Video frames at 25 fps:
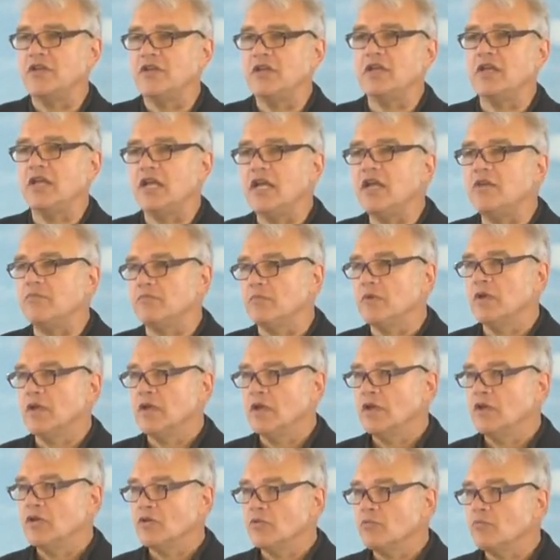He
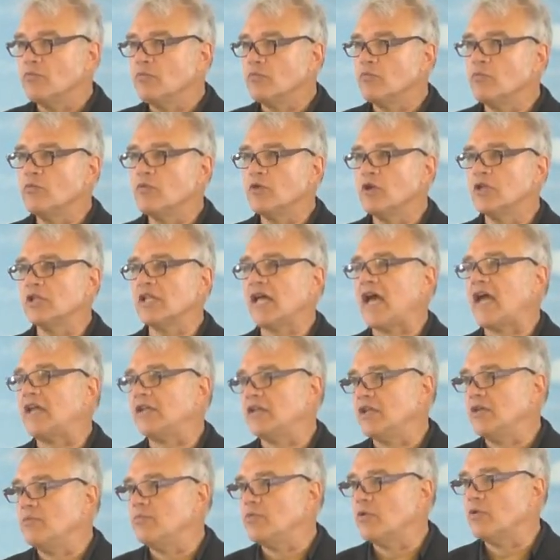
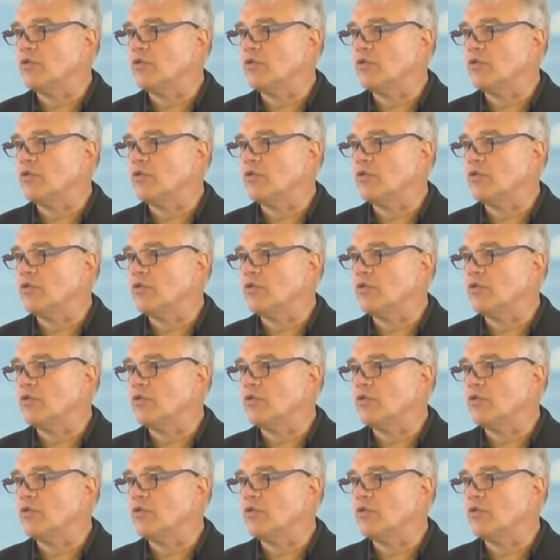gladly